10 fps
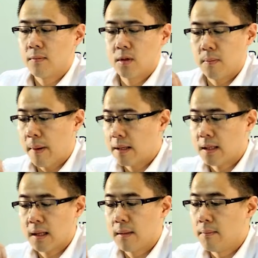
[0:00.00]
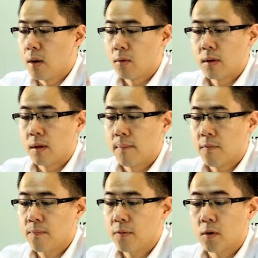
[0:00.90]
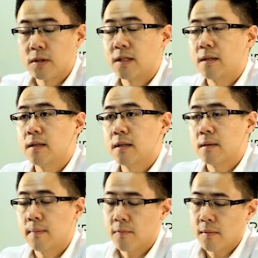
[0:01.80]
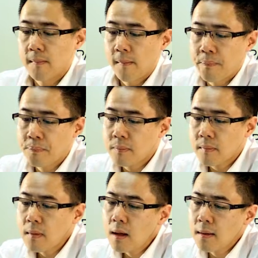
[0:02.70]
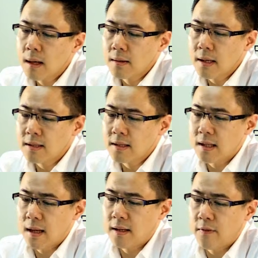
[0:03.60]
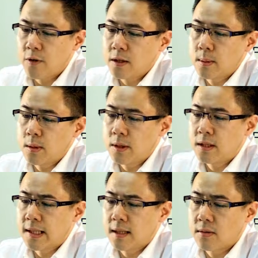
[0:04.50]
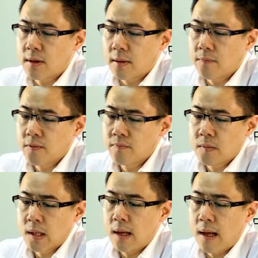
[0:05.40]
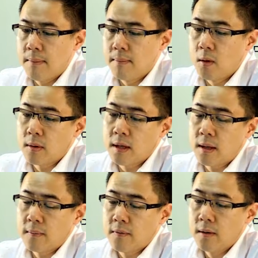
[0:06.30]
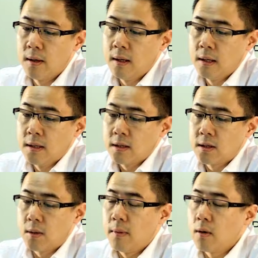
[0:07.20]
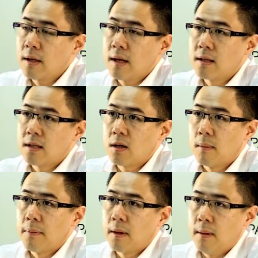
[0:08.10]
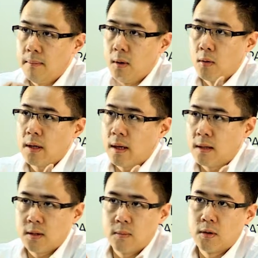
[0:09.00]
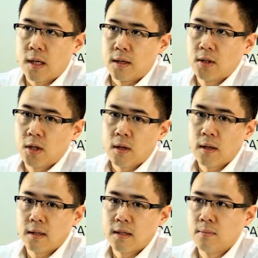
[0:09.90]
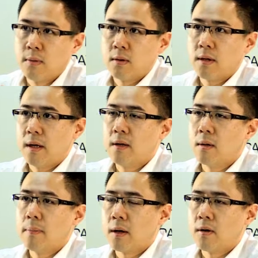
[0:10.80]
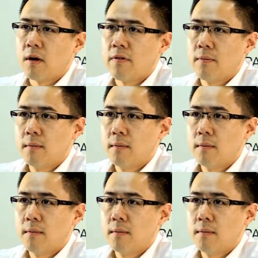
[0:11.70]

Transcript: to basically melt them or sinter them. Now, there's a slight difference between sintering and melting. So melting is a complete melting. It's almost like chocolate just melted into a puddle